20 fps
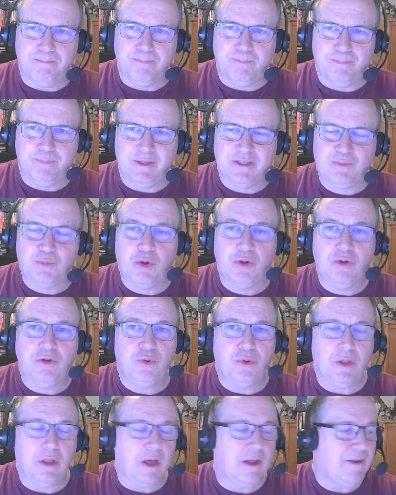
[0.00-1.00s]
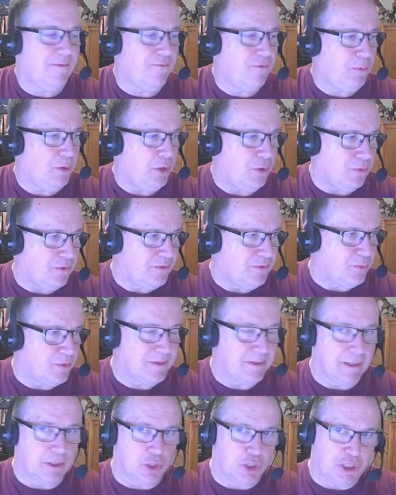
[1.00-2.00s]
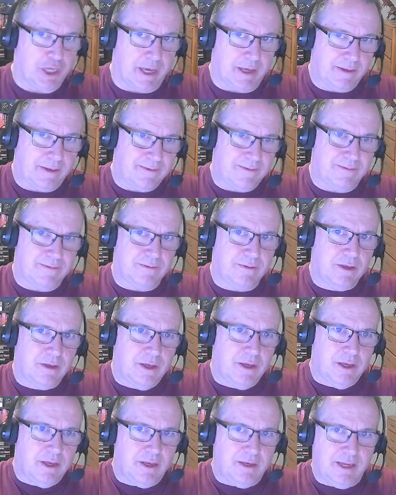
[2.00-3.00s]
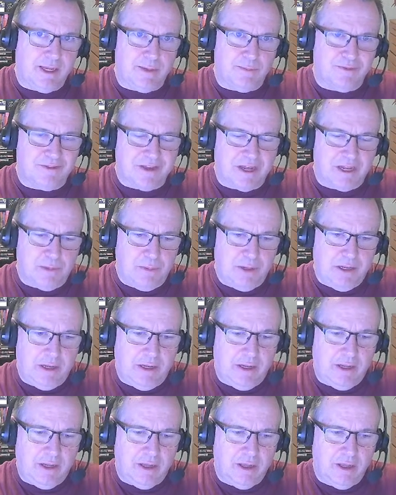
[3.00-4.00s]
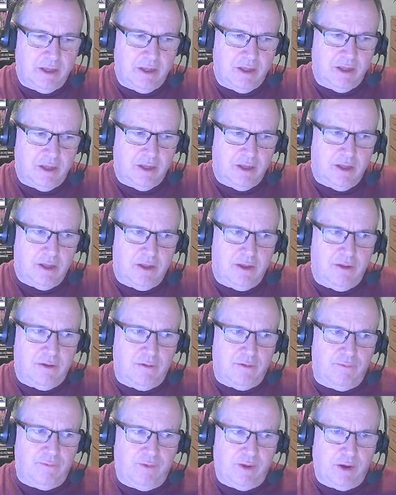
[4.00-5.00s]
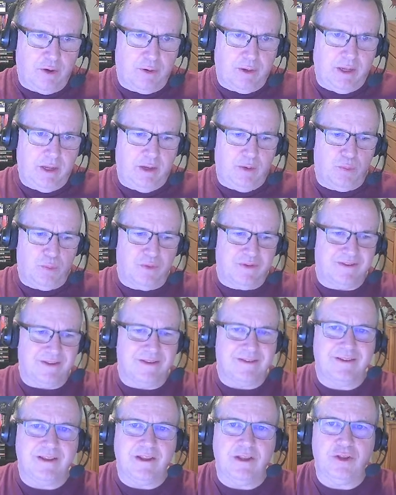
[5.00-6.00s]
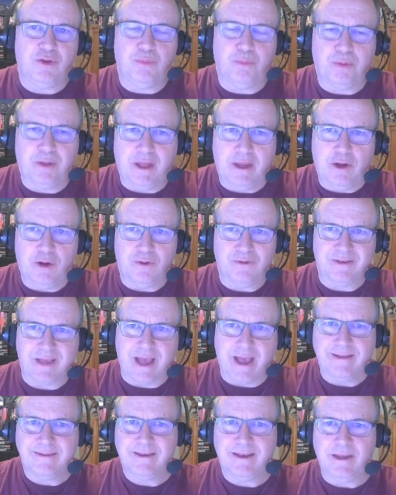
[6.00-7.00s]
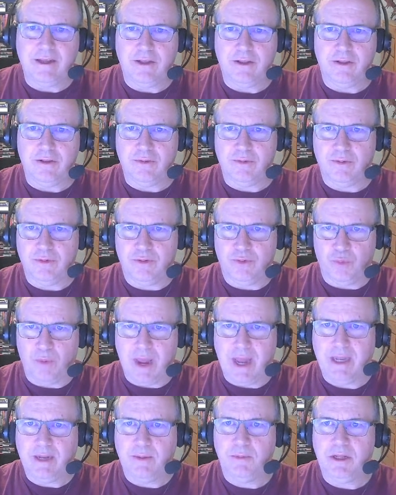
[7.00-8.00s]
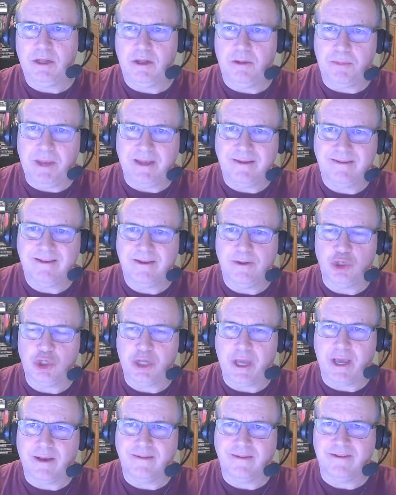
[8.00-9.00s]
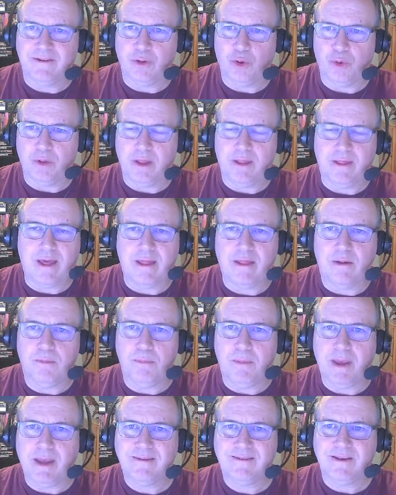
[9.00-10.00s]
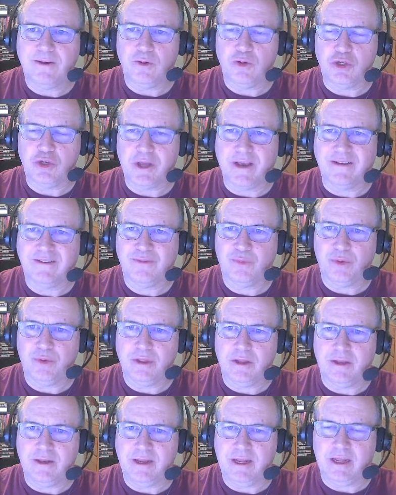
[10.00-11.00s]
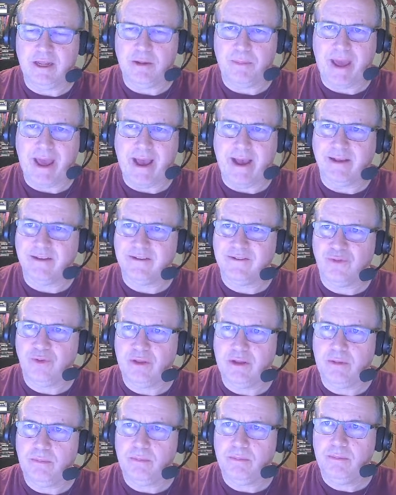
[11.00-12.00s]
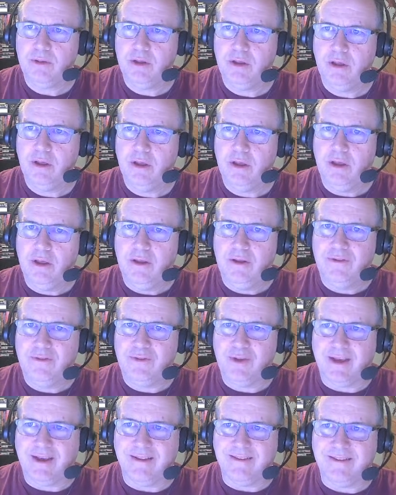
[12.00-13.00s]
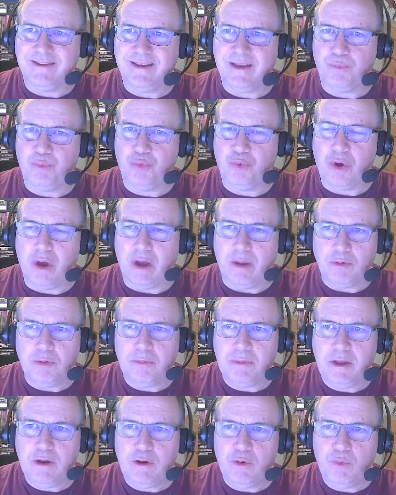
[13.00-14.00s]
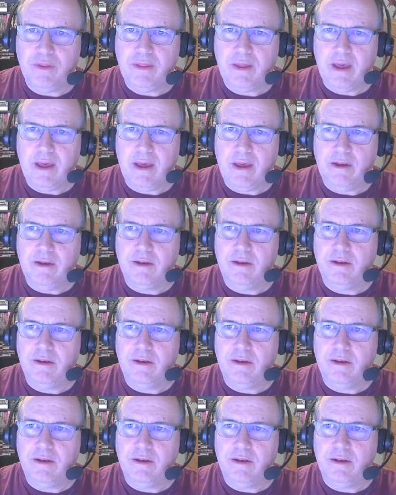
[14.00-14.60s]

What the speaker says: It's prone to a lot of abuse with skill checks. A DM's got to be very resistant to players asking randomly to make skill checks and only let them make skill checks when the DM asks for them. So I can see a problem there with that.